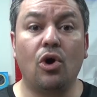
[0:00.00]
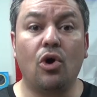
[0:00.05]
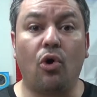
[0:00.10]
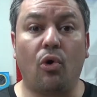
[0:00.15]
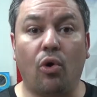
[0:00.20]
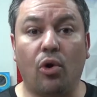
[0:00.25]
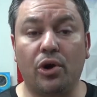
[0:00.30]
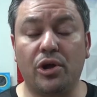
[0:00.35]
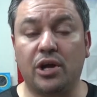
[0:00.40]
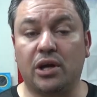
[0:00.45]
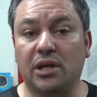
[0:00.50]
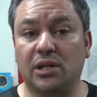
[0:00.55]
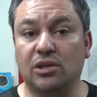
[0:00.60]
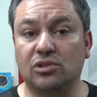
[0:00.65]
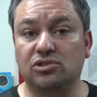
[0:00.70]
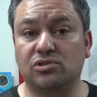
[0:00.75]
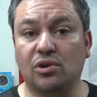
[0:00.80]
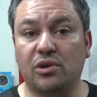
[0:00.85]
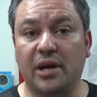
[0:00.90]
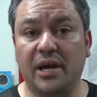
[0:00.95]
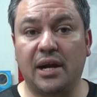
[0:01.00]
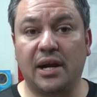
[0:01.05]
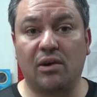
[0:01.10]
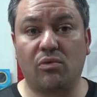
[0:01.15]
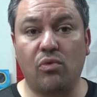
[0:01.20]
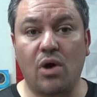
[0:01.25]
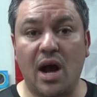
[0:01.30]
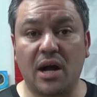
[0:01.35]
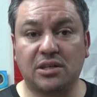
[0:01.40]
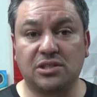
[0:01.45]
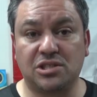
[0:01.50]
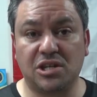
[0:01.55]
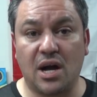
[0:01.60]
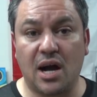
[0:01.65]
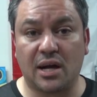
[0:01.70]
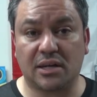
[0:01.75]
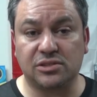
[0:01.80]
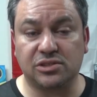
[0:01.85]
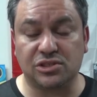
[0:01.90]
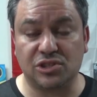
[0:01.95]
Or you can also get a
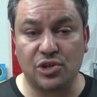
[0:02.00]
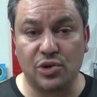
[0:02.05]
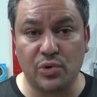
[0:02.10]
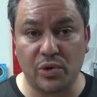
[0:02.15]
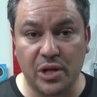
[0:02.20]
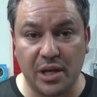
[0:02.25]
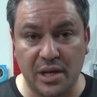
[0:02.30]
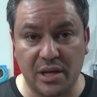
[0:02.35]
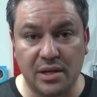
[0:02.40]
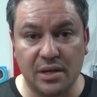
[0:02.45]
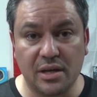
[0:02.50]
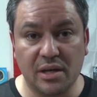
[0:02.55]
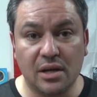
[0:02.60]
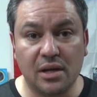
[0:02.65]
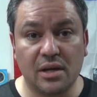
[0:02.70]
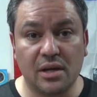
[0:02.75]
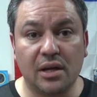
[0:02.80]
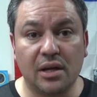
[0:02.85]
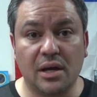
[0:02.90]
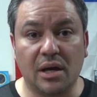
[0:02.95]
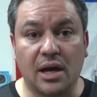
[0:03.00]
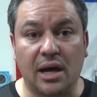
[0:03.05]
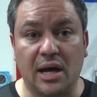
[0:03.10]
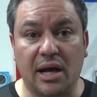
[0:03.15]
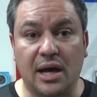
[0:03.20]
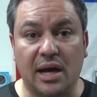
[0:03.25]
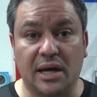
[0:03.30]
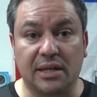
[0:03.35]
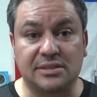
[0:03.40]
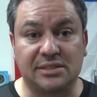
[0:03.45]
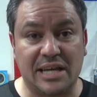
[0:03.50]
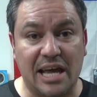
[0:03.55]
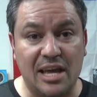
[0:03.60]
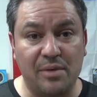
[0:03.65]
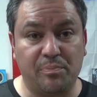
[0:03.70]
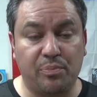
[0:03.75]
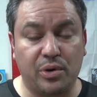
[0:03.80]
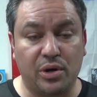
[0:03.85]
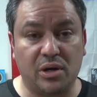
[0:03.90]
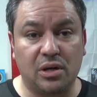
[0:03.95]
RockShox Judy uh,
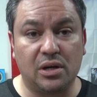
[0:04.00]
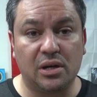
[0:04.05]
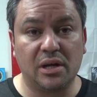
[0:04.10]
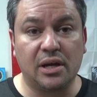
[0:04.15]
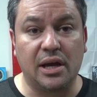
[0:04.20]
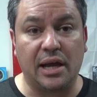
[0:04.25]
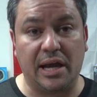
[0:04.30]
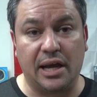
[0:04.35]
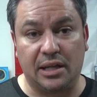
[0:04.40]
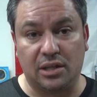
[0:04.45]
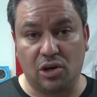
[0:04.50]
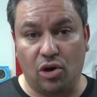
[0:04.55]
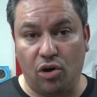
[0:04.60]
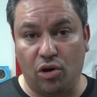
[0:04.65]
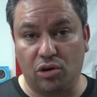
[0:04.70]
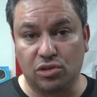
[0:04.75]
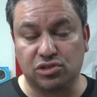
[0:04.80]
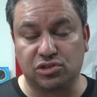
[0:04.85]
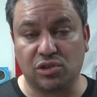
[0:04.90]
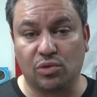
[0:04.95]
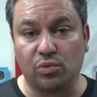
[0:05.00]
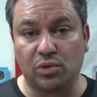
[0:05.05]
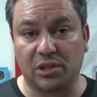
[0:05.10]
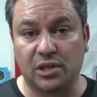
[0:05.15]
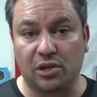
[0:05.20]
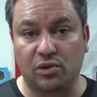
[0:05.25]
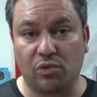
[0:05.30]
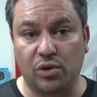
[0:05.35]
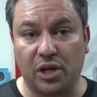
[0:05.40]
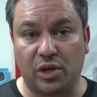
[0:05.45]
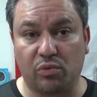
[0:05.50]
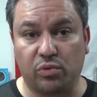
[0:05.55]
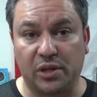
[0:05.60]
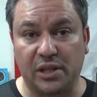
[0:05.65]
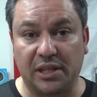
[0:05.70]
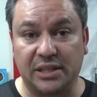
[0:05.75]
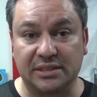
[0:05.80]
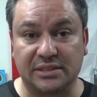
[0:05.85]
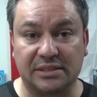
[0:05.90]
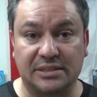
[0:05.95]
taper and also with a quick
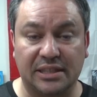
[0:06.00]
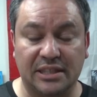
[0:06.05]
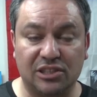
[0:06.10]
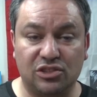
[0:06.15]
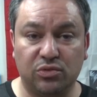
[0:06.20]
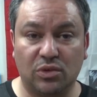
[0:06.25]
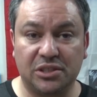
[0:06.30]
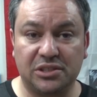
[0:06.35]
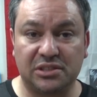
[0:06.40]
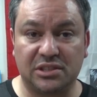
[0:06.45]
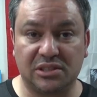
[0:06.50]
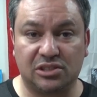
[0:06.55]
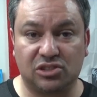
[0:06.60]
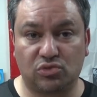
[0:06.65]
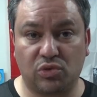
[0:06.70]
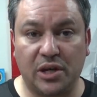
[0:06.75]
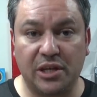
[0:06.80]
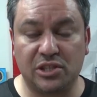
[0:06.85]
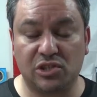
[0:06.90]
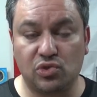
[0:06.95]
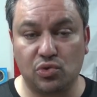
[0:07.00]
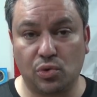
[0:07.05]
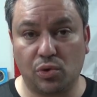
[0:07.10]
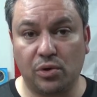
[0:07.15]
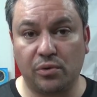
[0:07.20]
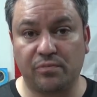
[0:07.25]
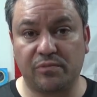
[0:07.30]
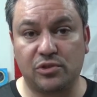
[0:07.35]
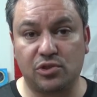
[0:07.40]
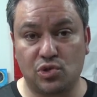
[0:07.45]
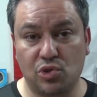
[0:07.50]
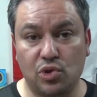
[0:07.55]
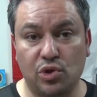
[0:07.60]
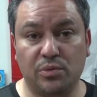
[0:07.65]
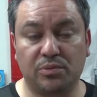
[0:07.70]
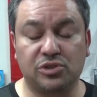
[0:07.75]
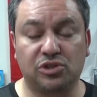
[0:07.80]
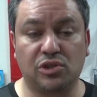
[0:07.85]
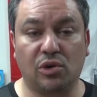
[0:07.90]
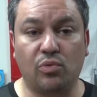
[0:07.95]
release. This one is a straight
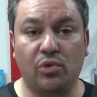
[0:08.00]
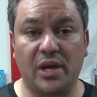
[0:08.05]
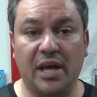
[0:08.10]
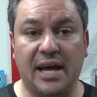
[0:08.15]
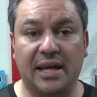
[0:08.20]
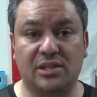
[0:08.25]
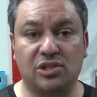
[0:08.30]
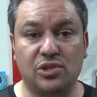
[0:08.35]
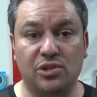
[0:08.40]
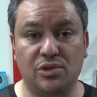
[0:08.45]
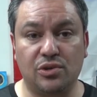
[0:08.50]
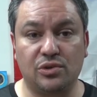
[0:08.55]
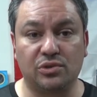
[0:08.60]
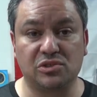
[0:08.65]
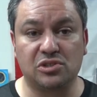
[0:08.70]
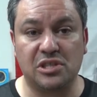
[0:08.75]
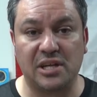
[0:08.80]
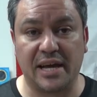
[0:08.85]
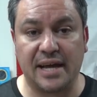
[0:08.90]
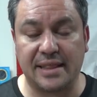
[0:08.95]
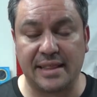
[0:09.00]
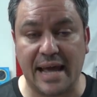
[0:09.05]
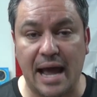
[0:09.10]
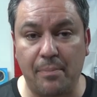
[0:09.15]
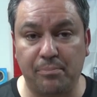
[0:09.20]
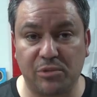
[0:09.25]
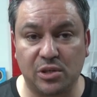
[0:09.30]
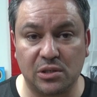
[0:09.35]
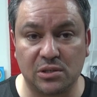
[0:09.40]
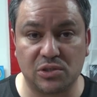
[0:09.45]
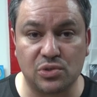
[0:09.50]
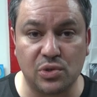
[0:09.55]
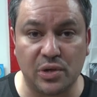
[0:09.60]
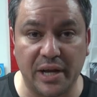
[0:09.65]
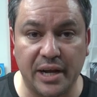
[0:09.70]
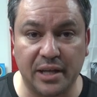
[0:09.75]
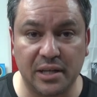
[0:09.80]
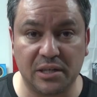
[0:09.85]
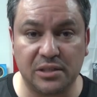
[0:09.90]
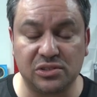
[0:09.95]
tube so we had to use the adapter to
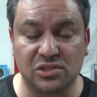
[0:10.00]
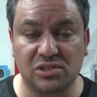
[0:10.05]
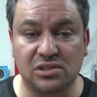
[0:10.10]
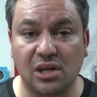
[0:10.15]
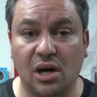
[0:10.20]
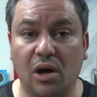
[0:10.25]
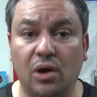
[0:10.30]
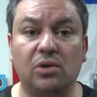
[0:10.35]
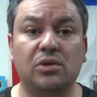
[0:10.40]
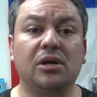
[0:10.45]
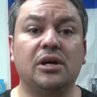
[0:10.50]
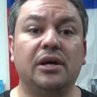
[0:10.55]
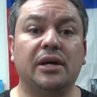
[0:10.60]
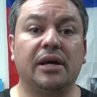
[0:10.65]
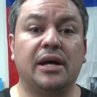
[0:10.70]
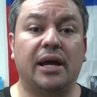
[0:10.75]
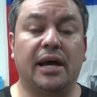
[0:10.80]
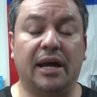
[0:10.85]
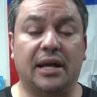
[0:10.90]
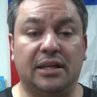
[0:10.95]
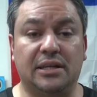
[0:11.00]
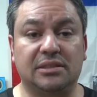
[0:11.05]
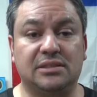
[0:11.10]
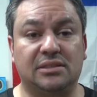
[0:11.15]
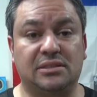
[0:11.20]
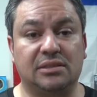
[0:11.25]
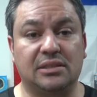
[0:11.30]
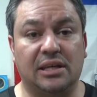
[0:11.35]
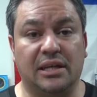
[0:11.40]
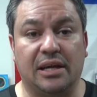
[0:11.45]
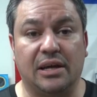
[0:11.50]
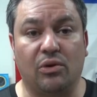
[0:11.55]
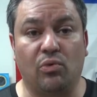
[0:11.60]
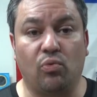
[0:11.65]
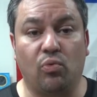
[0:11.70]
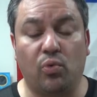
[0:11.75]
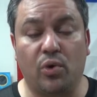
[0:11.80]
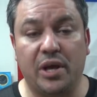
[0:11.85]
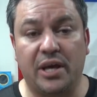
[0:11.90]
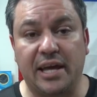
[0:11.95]
get it installed and it's,
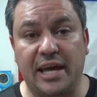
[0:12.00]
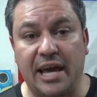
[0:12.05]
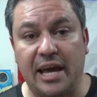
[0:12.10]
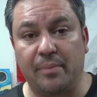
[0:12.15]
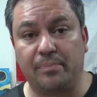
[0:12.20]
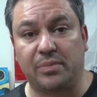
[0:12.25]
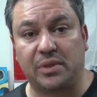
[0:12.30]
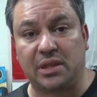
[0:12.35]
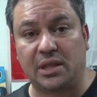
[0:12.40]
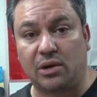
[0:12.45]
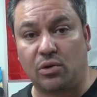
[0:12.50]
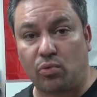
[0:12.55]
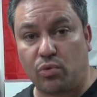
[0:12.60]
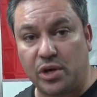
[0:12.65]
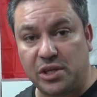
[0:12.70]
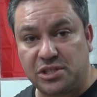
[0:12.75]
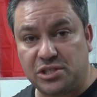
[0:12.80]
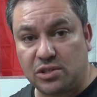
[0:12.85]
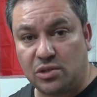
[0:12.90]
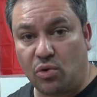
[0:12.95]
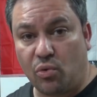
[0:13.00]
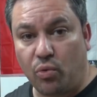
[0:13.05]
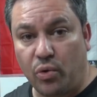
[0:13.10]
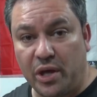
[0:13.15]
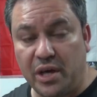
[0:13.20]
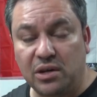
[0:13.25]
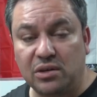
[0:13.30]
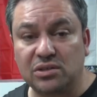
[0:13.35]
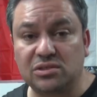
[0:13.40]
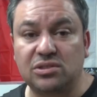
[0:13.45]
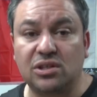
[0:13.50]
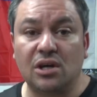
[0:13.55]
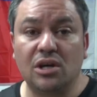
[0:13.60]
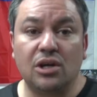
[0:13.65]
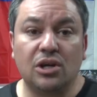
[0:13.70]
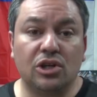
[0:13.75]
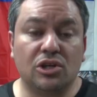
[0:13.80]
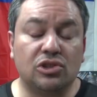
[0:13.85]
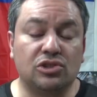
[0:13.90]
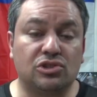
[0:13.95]
we kept the original wheels
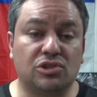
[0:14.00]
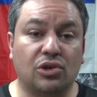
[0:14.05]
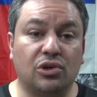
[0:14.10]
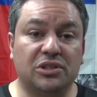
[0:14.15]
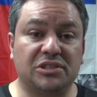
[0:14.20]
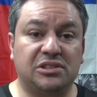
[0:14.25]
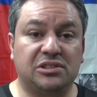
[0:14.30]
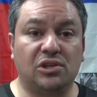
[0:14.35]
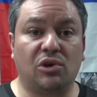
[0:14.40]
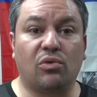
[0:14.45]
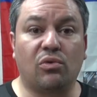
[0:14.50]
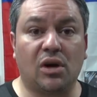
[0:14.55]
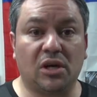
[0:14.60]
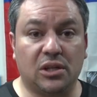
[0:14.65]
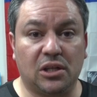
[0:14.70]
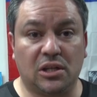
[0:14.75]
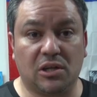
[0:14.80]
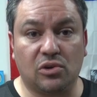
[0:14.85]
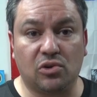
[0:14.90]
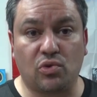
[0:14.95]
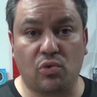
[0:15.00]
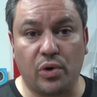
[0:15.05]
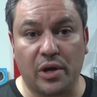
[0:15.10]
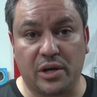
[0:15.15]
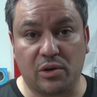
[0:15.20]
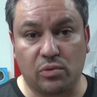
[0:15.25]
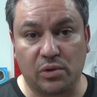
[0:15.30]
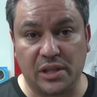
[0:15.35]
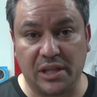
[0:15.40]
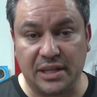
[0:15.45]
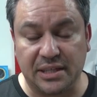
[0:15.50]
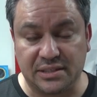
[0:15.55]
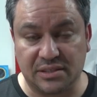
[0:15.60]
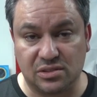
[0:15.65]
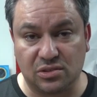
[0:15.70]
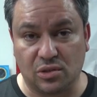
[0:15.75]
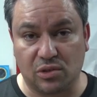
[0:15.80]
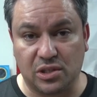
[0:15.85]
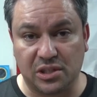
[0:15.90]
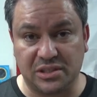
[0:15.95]
so it's still running on quick release.
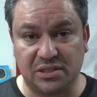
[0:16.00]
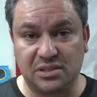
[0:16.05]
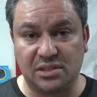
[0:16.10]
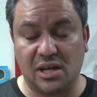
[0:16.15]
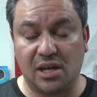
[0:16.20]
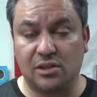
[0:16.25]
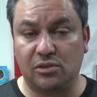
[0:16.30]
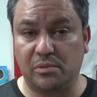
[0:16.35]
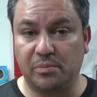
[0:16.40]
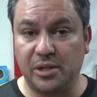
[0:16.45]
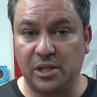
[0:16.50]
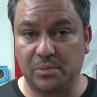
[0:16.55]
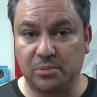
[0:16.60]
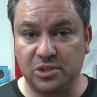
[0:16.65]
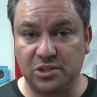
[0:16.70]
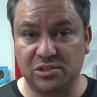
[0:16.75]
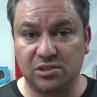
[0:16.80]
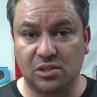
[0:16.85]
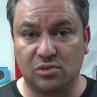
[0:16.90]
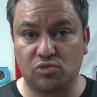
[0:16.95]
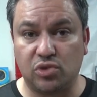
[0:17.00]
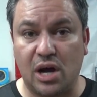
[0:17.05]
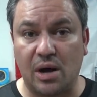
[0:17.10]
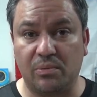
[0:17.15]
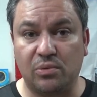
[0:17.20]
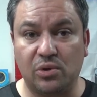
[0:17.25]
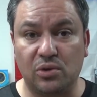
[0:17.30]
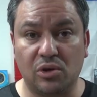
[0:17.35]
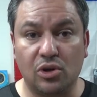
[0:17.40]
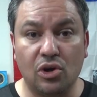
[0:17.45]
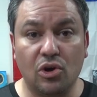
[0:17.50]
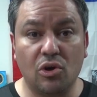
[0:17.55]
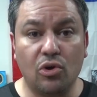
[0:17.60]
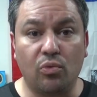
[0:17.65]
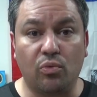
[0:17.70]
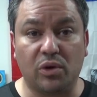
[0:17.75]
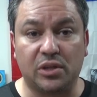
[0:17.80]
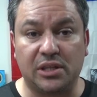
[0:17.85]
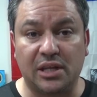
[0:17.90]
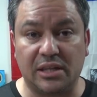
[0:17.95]
So this is 100 millimeters of travel
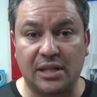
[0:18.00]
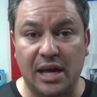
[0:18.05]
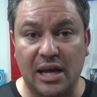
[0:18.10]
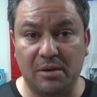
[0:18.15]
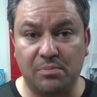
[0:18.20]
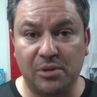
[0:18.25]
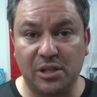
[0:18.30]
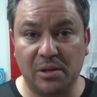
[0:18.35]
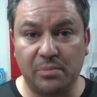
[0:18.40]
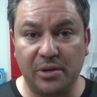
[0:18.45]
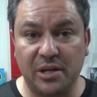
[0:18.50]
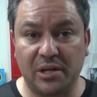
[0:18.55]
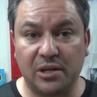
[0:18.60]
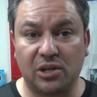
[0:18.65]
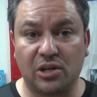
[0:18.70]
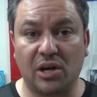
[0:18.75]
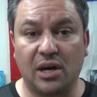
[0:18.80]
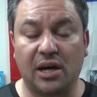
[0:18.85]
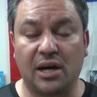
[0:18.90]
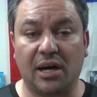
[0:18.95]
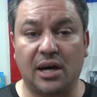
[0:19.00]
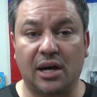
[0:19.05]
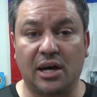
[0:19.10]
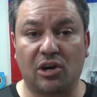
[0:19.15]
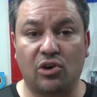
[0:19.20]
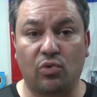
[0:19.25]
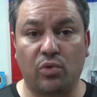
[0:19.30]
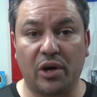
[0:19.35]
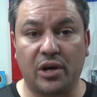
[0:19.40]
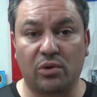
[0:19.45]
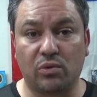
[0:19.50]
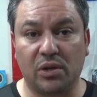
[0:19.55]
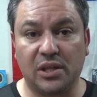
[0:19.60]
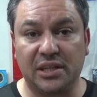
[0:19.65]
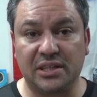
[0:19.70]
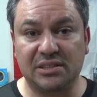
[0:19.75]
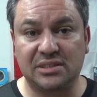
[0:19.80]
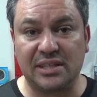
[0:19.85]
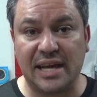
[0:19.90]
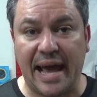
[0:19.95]
with a 9mm uh, quick
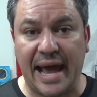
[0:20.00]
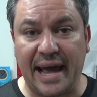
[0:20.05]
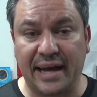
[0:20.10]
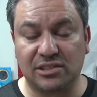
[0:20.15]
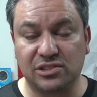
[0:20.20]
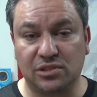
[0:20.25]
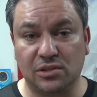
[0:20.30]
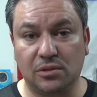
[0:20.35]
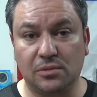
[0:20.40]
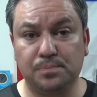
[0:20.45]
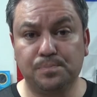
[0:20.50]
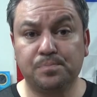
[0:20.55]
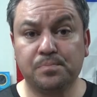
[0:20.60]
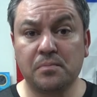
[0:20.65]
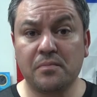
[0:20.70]
release axle.